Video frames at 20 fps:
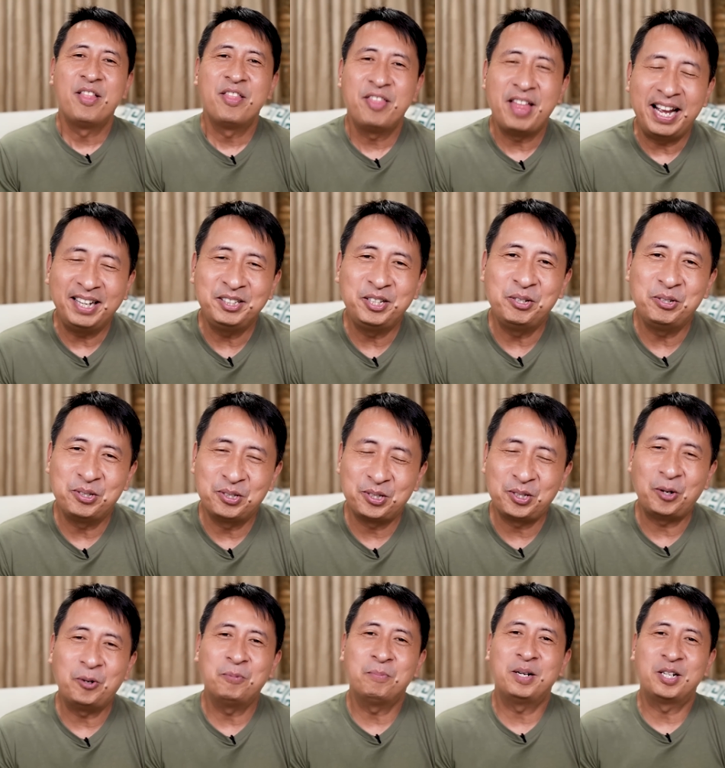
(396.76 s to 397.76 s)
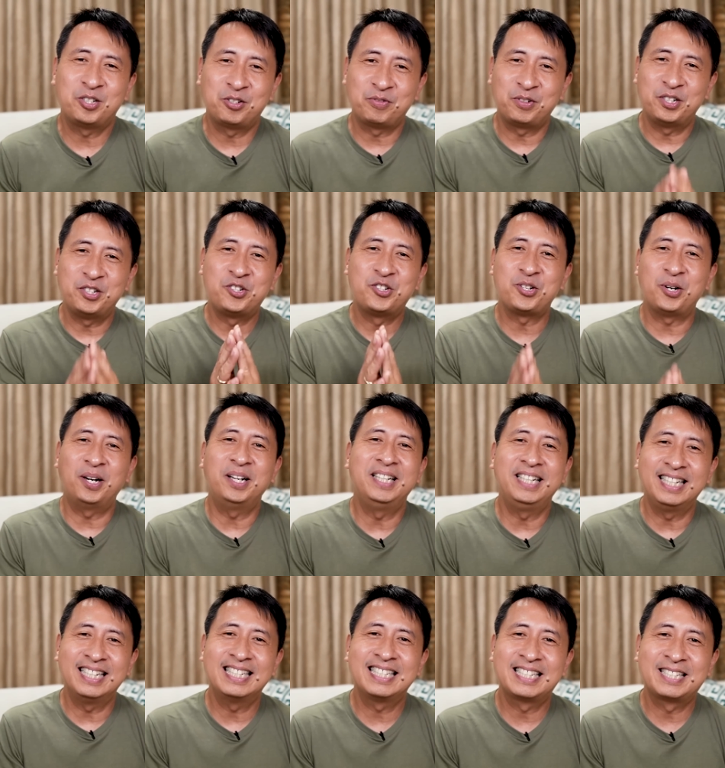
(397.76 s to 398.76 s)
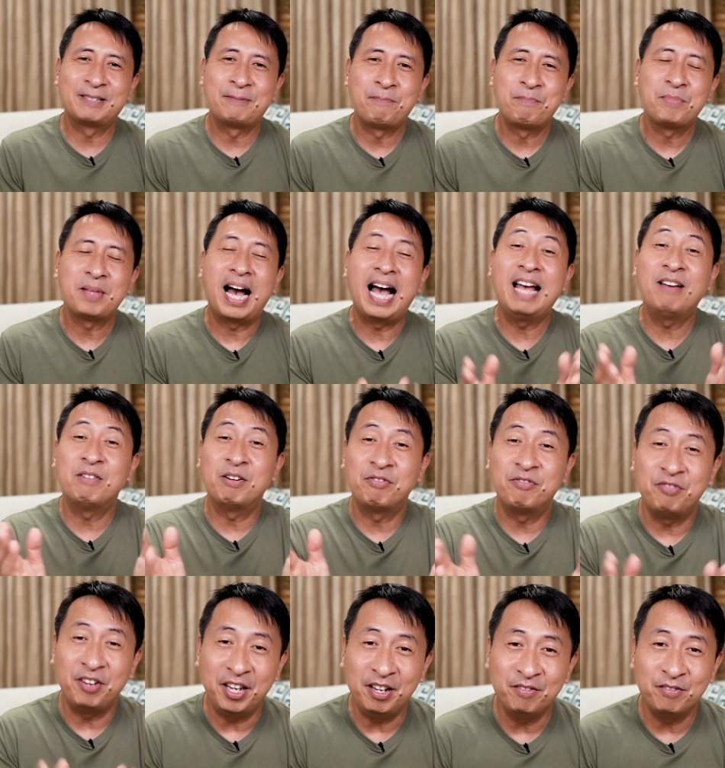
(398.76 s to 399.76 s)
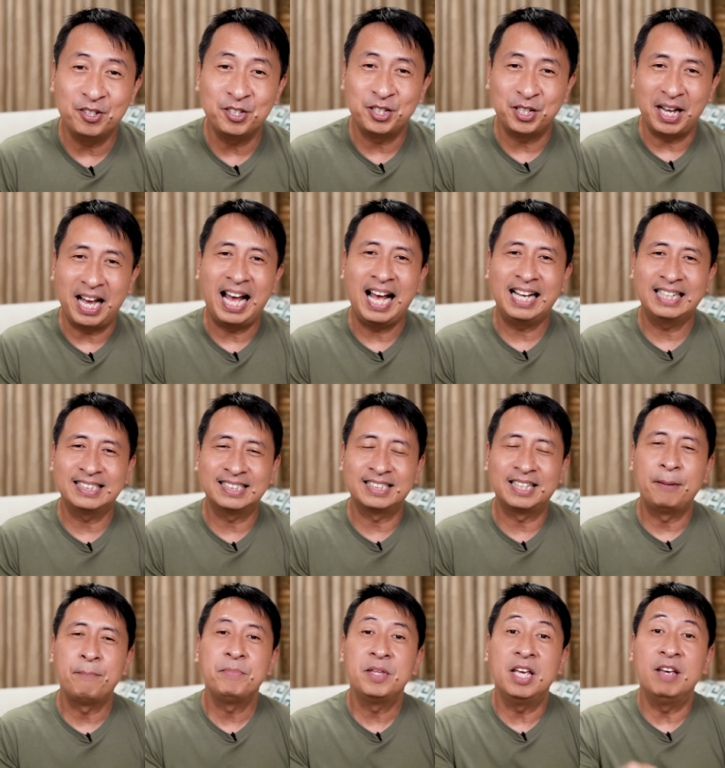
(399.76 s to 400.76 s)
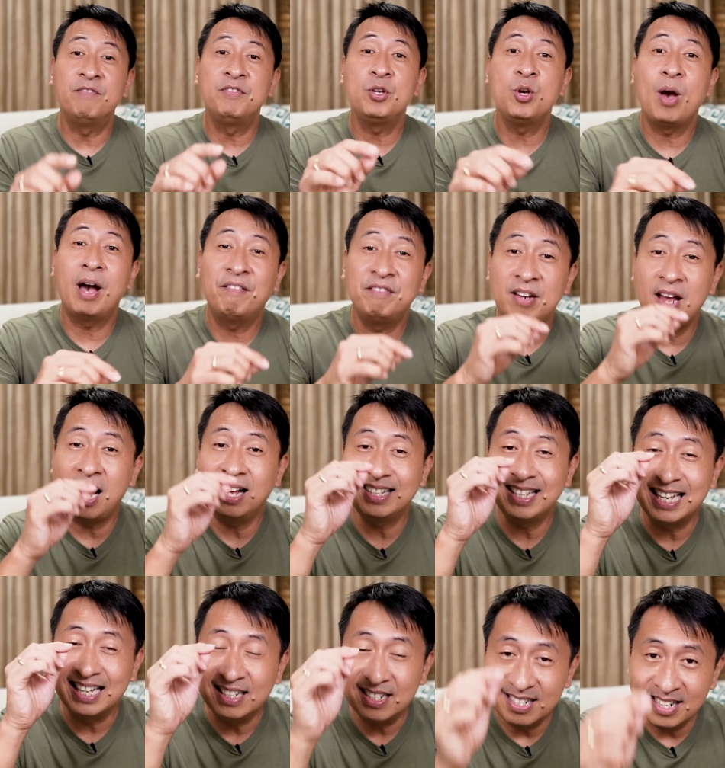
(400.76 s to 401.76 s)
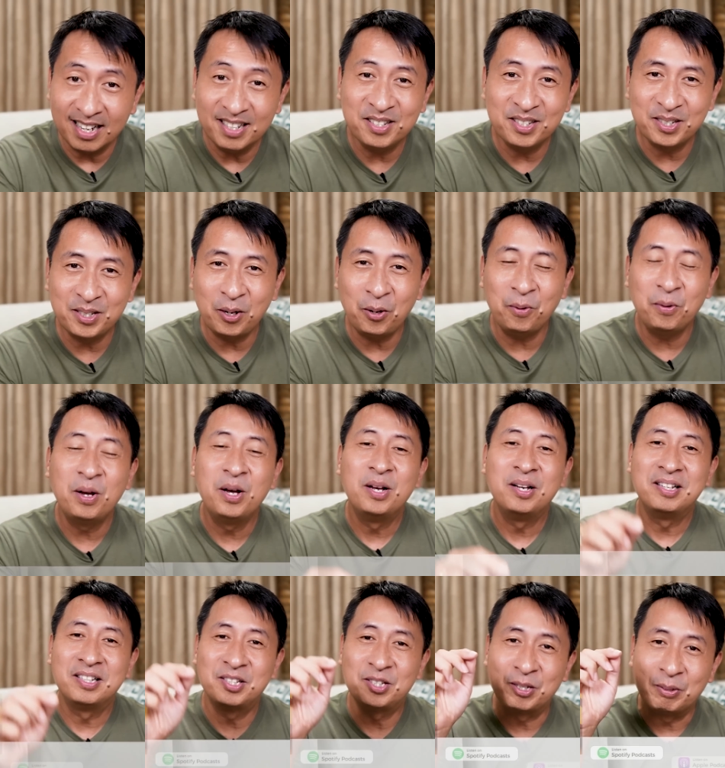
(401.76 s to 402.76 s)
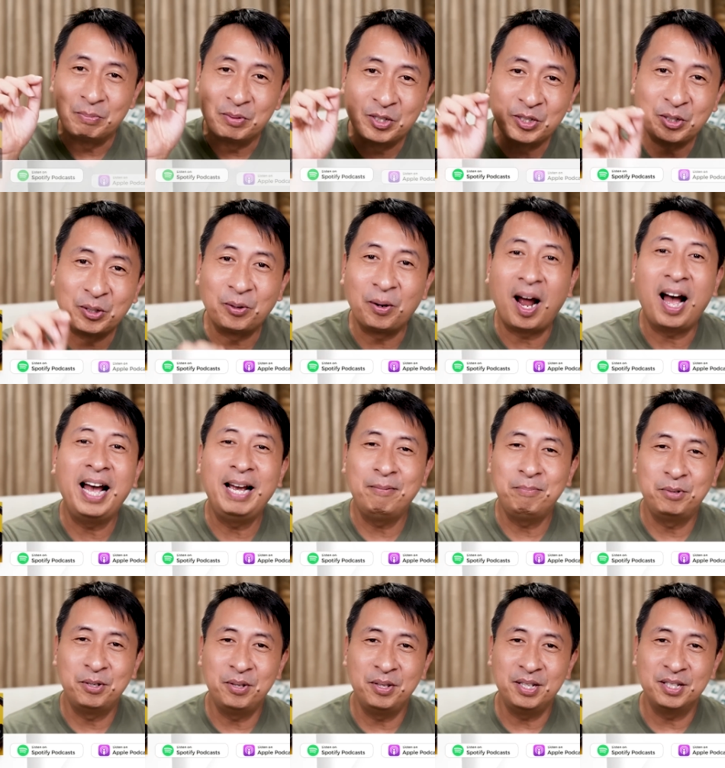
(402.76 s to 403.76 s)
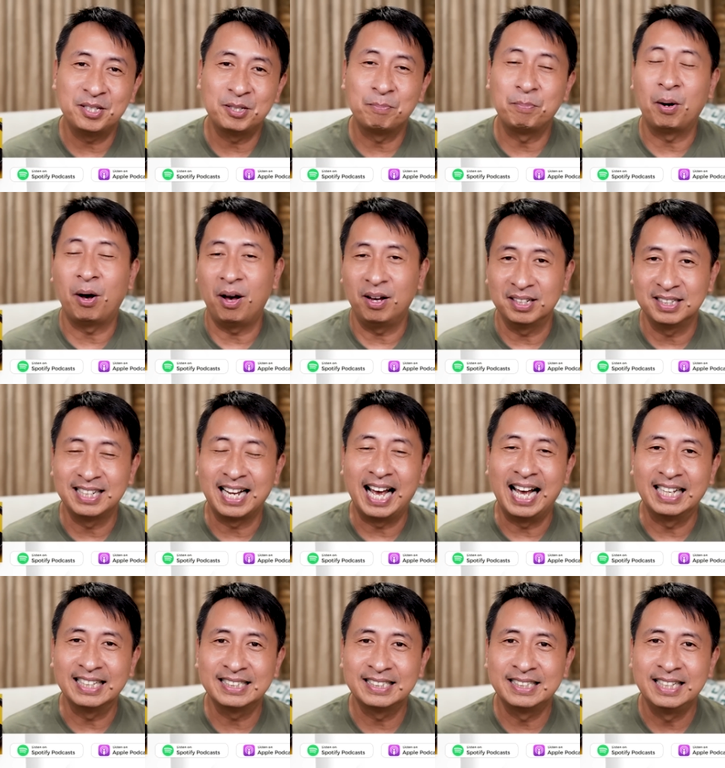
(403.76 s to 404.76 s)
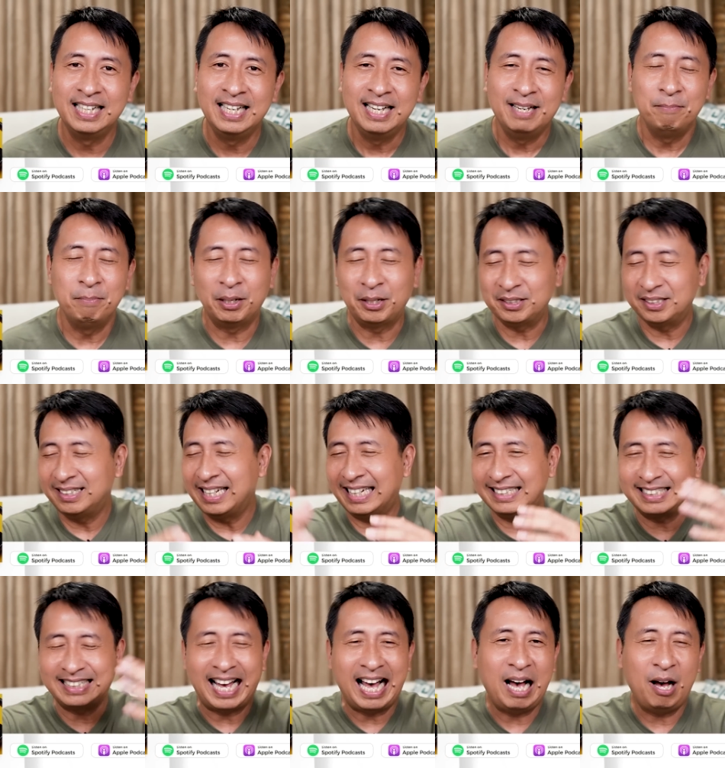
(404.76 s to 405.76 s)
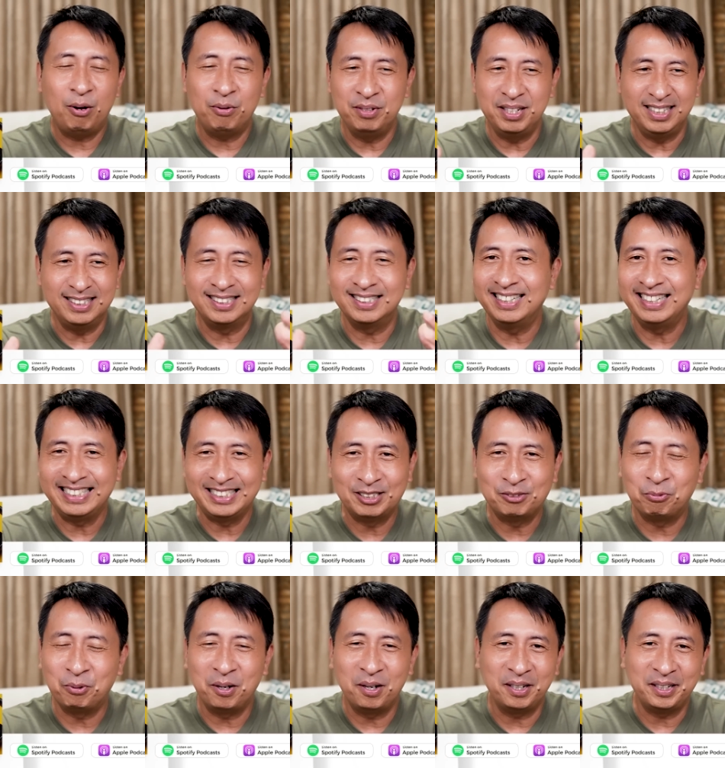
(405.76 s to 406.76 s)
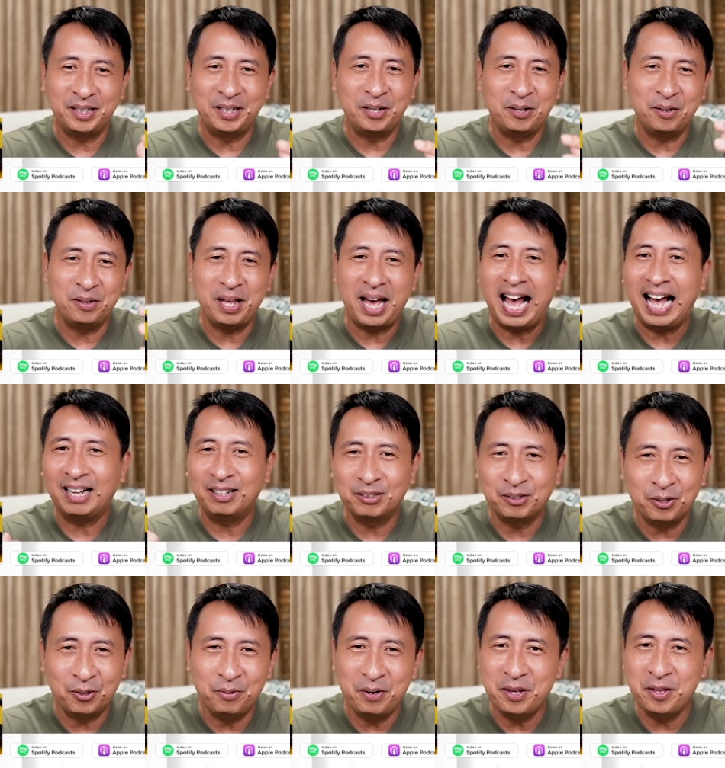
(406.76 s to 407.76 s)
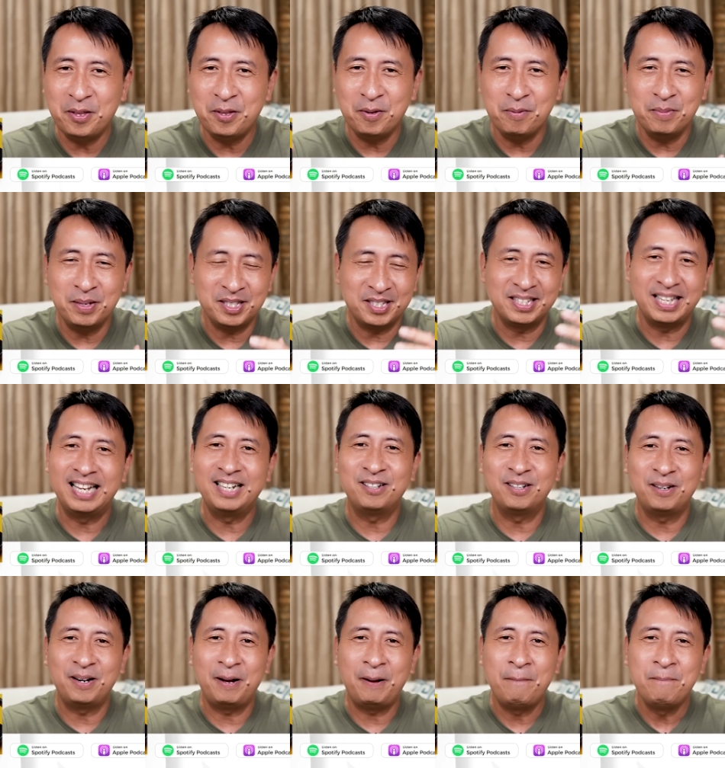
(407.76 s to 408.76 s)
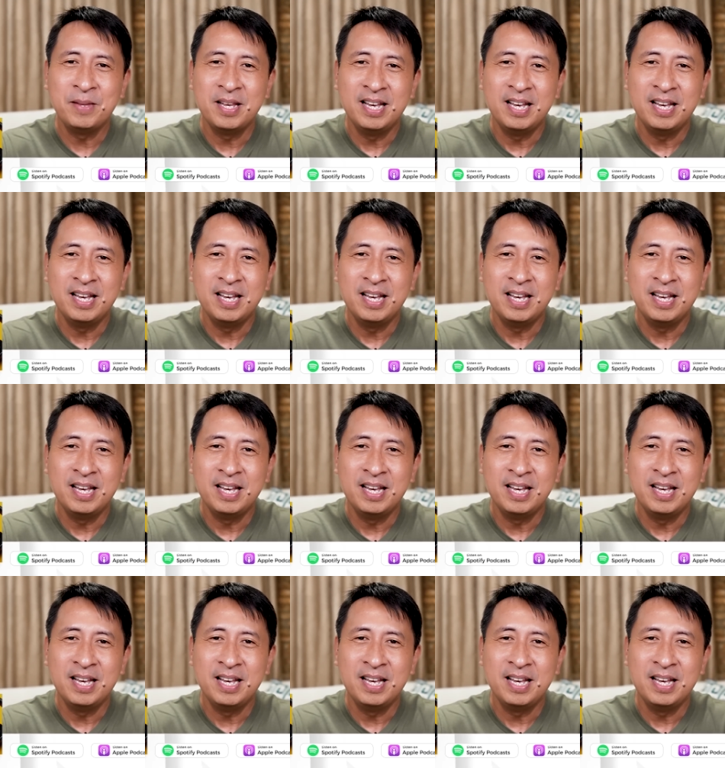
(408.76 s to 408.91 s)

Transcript: Thank you so much for joining us. I have a favor to ask. If you have not yet done so, subscribe to this podcast because that's how these things work, you know, the algorithm, etc